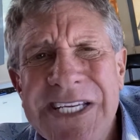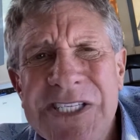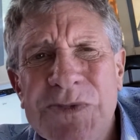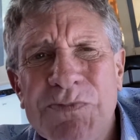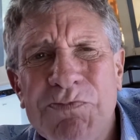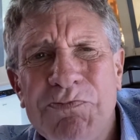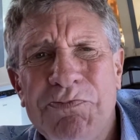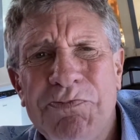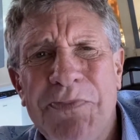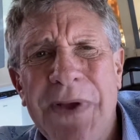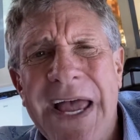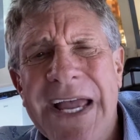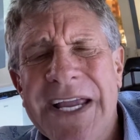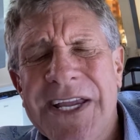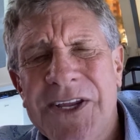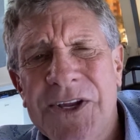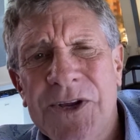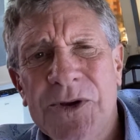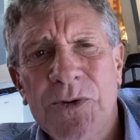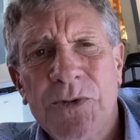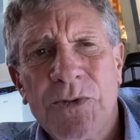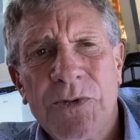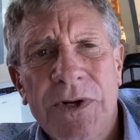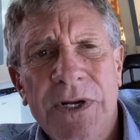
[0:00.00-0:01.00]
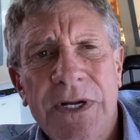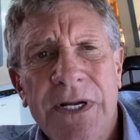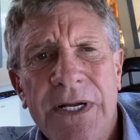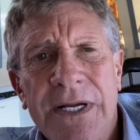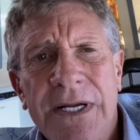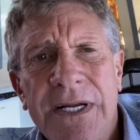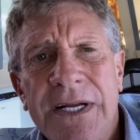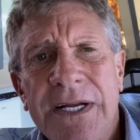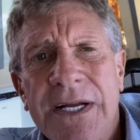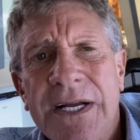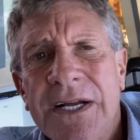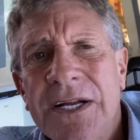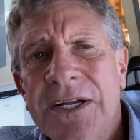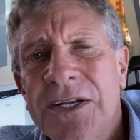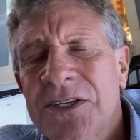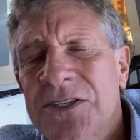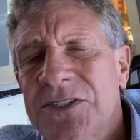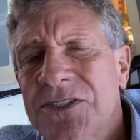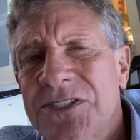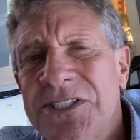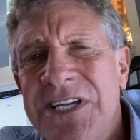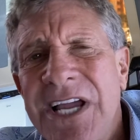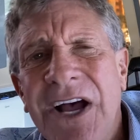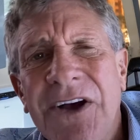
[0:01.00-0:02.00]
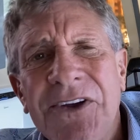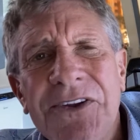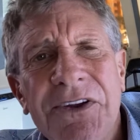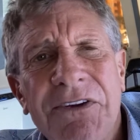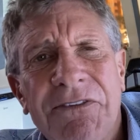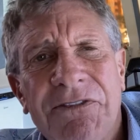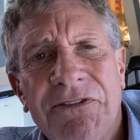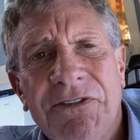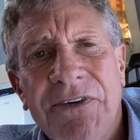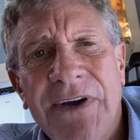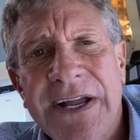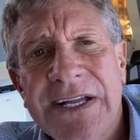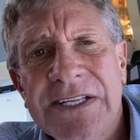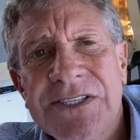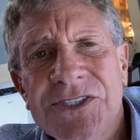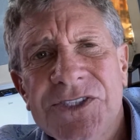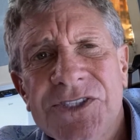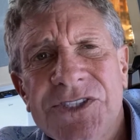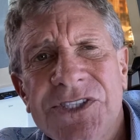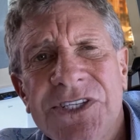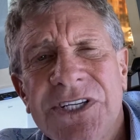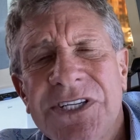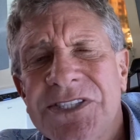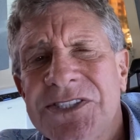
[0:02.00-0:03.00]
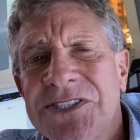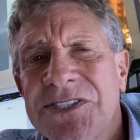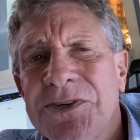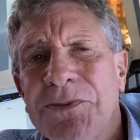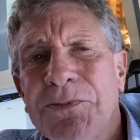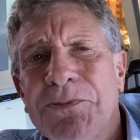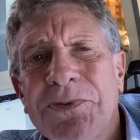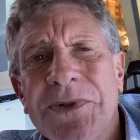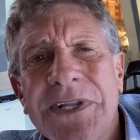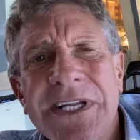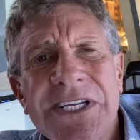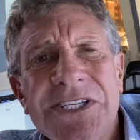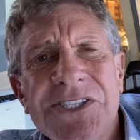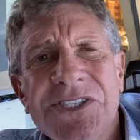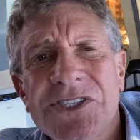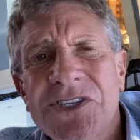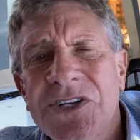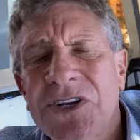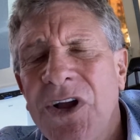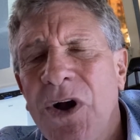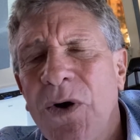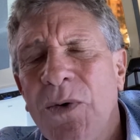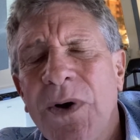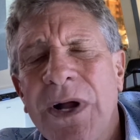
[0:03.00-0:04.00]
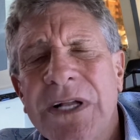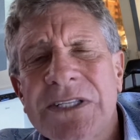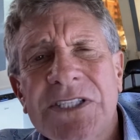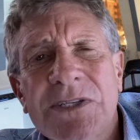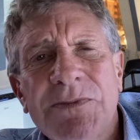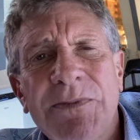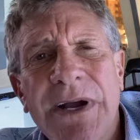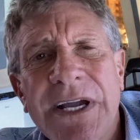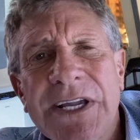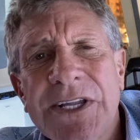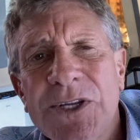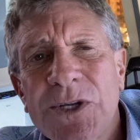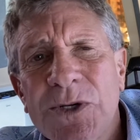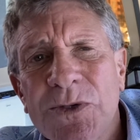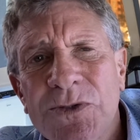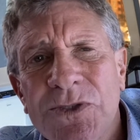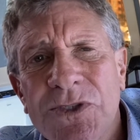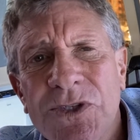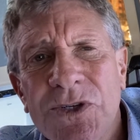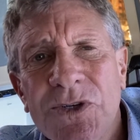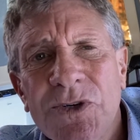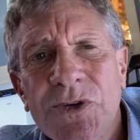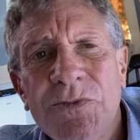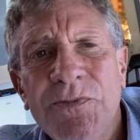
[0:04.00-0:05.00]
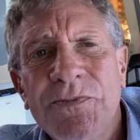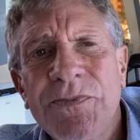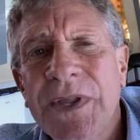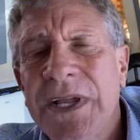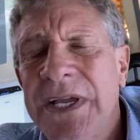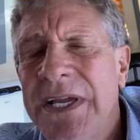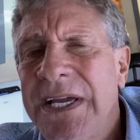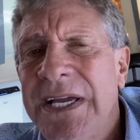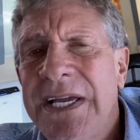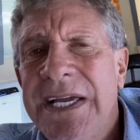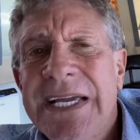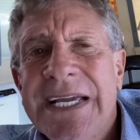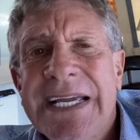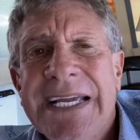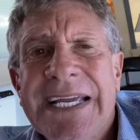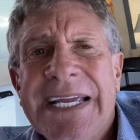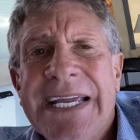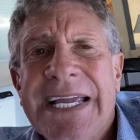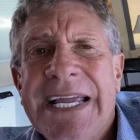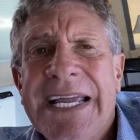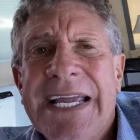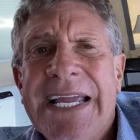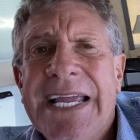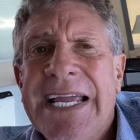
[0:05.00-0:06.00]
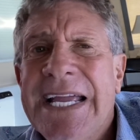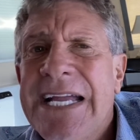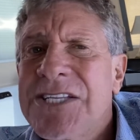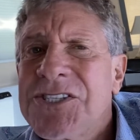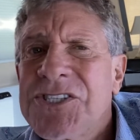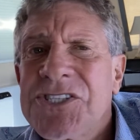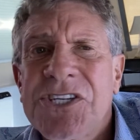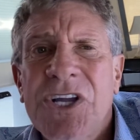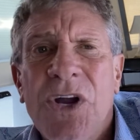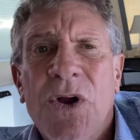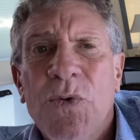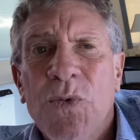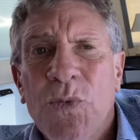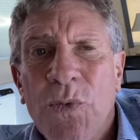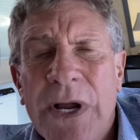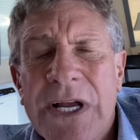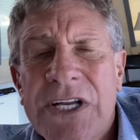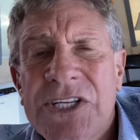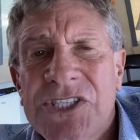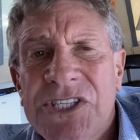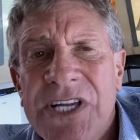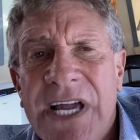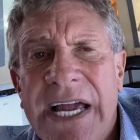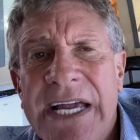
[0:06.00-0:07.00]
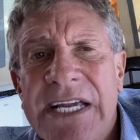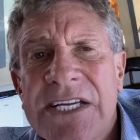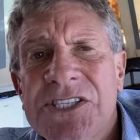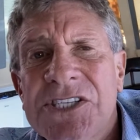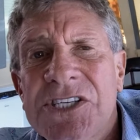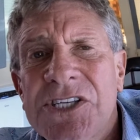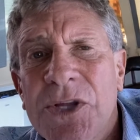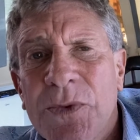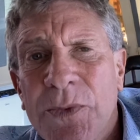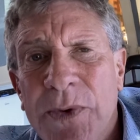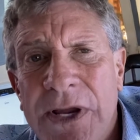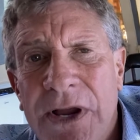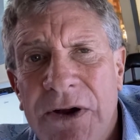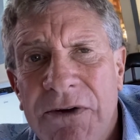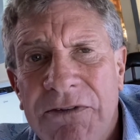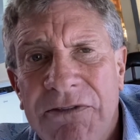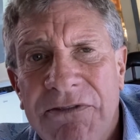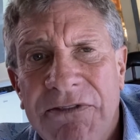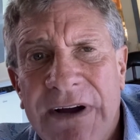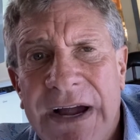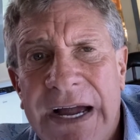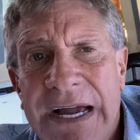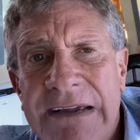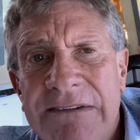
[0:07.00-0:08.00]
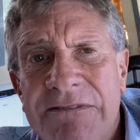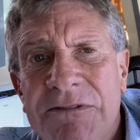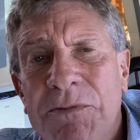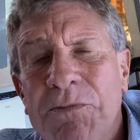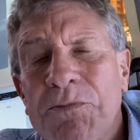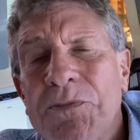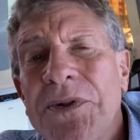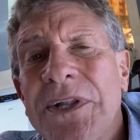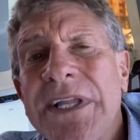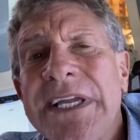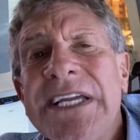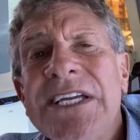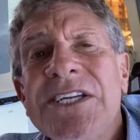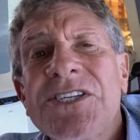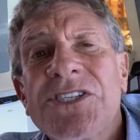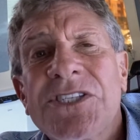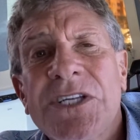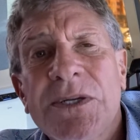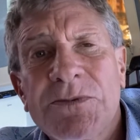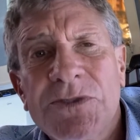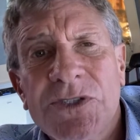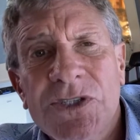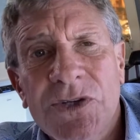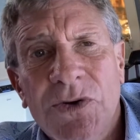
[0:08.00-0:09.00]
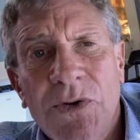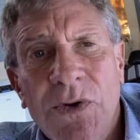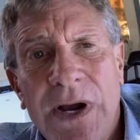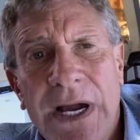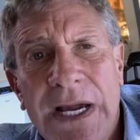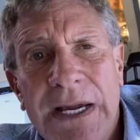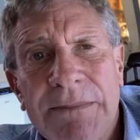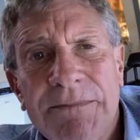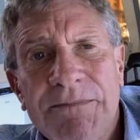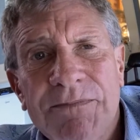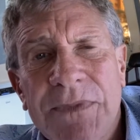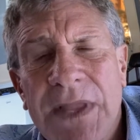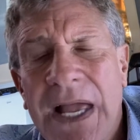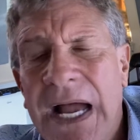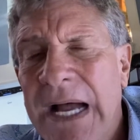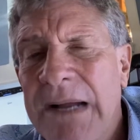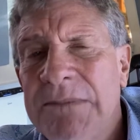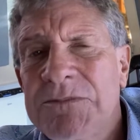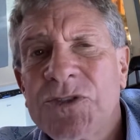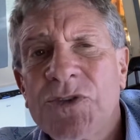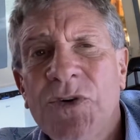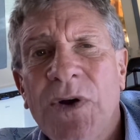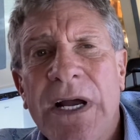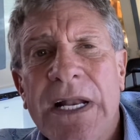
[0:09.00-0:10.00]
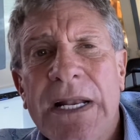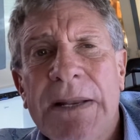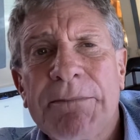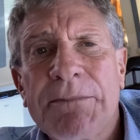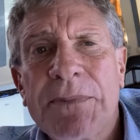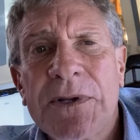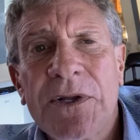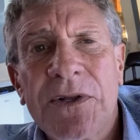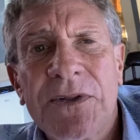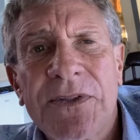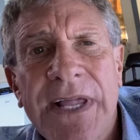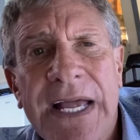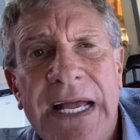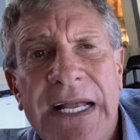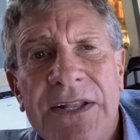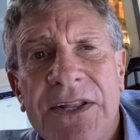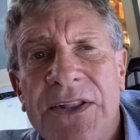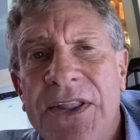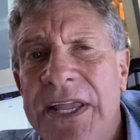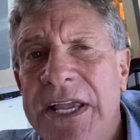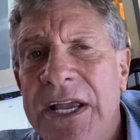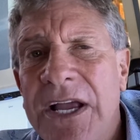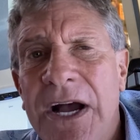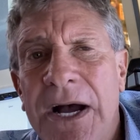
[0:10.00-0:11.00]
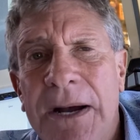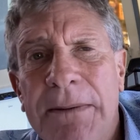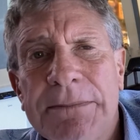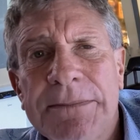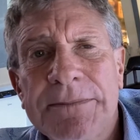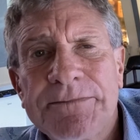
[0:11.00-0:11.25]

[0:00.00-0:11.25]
beg you, tell your friends to please go onto my YouTube. It's Rick Sykes 305. Please subscribe. I'm trying to build that thing up.